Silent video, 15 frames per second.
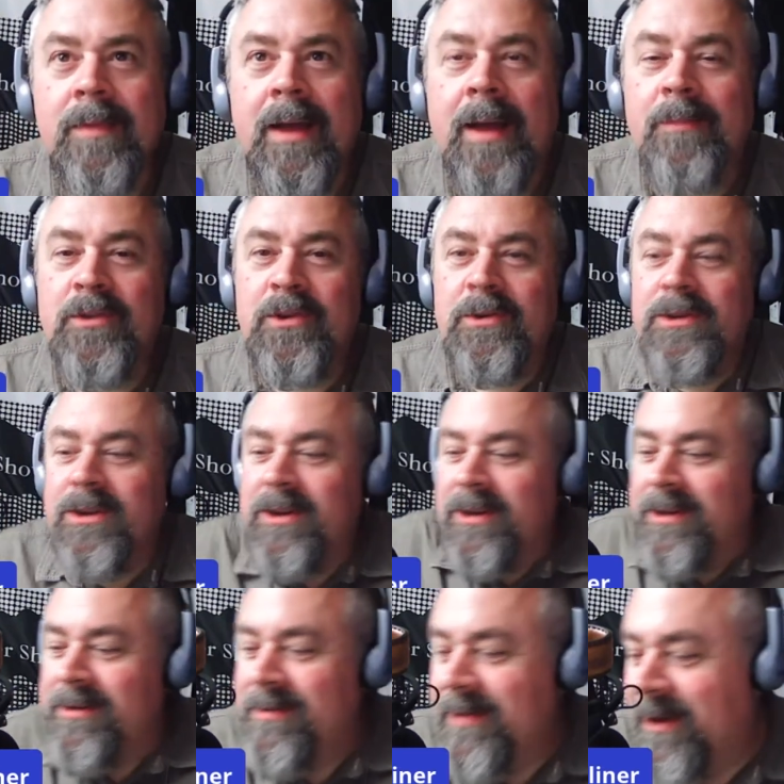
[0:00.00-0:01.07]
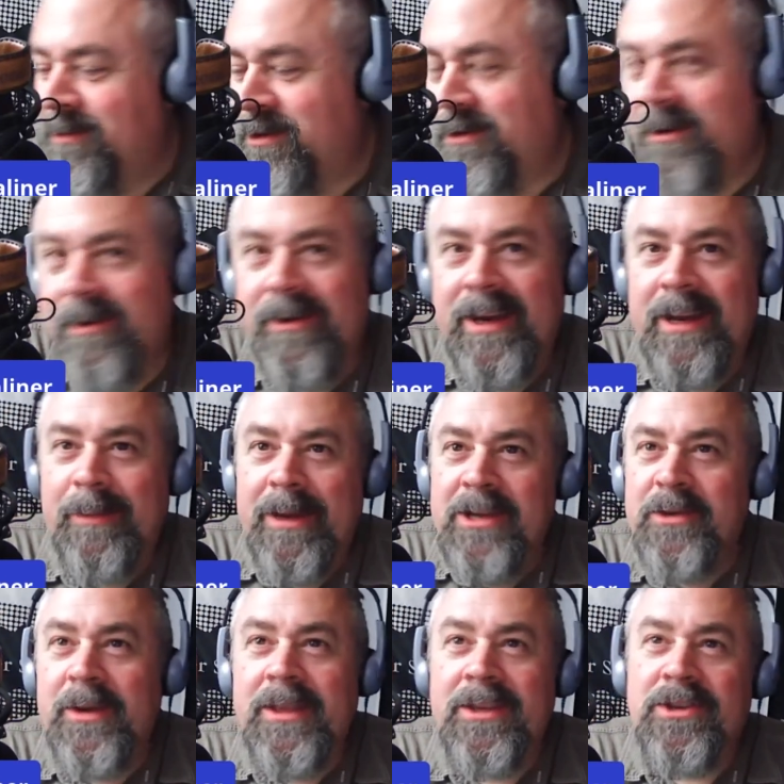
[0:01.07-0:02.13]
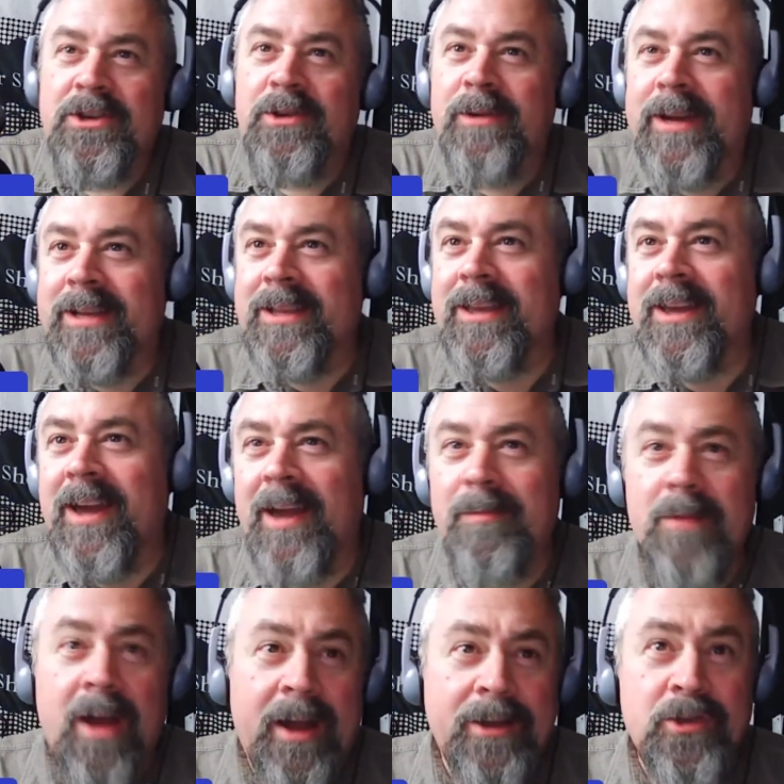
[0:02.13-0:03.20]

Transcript: I'm doing good. I'm doing all right. Am I doing this correctly? I'm not